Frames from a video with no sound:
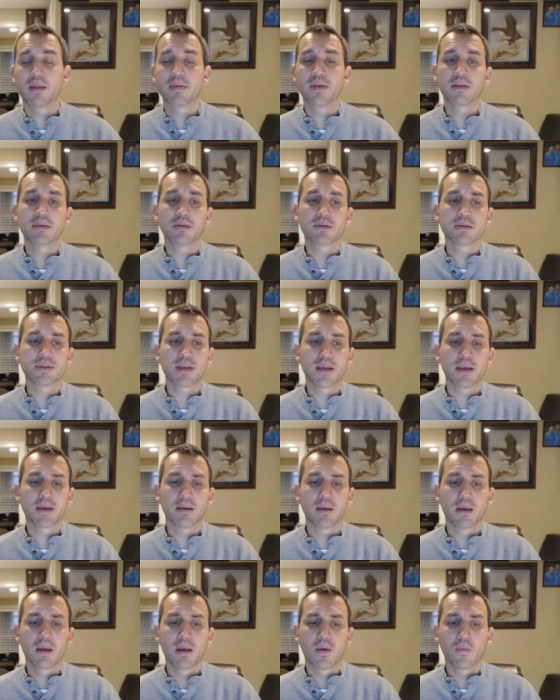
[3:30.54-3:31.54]
And then you'll
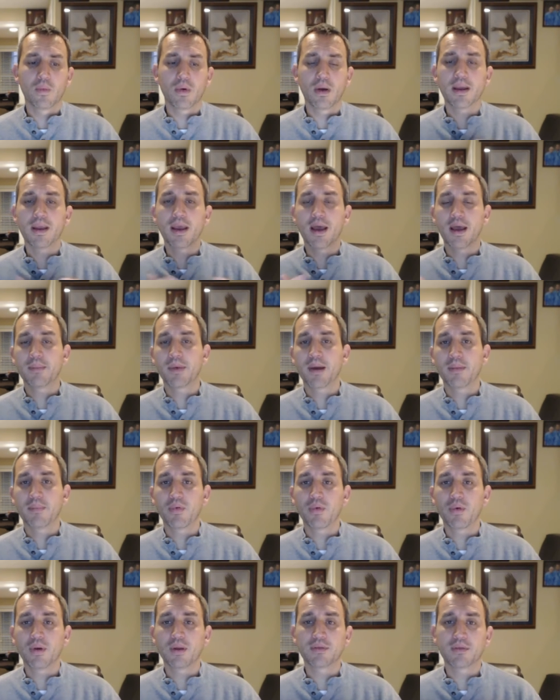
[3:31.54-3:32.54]
say, well, I got my
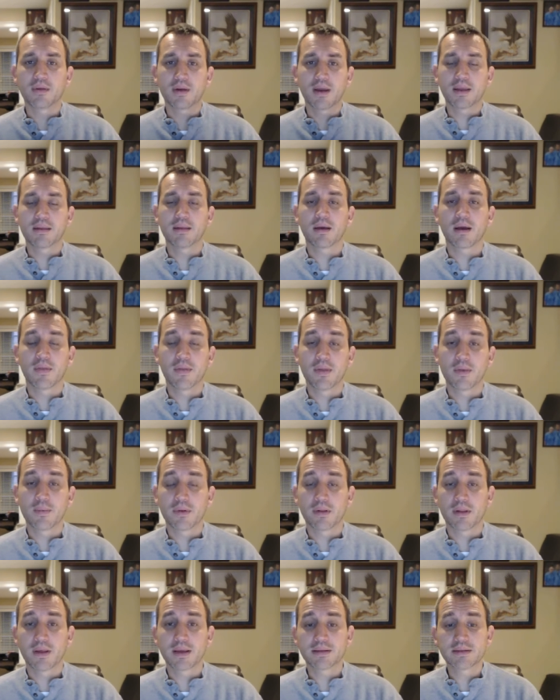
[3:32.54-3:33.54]
points and I taught
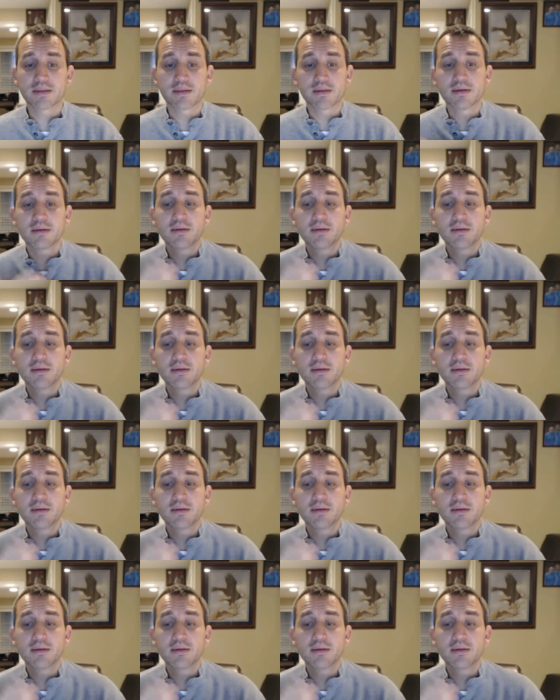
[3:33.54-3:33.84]
them a lesson.